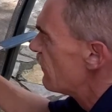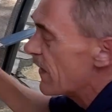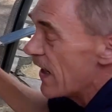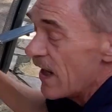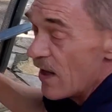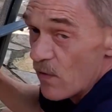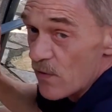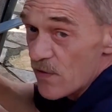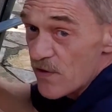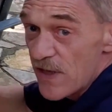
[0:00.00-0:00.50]

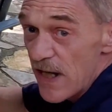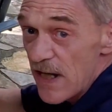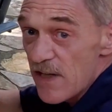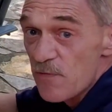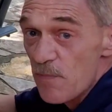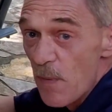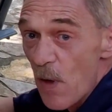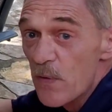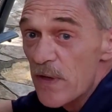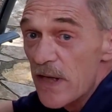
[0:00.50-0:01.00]
If they don't
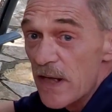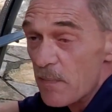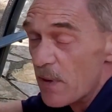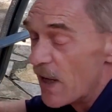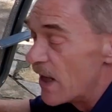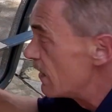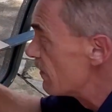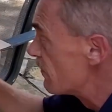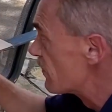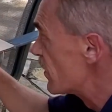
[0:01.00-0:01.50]
stay
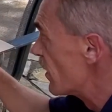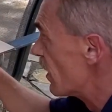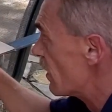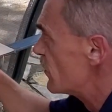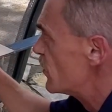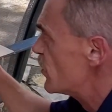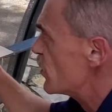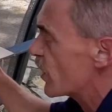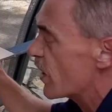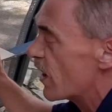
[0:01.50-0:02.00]
smoking by
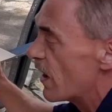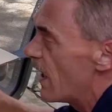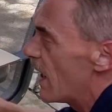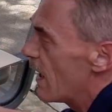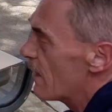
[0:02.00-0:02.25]
themselves, you're going to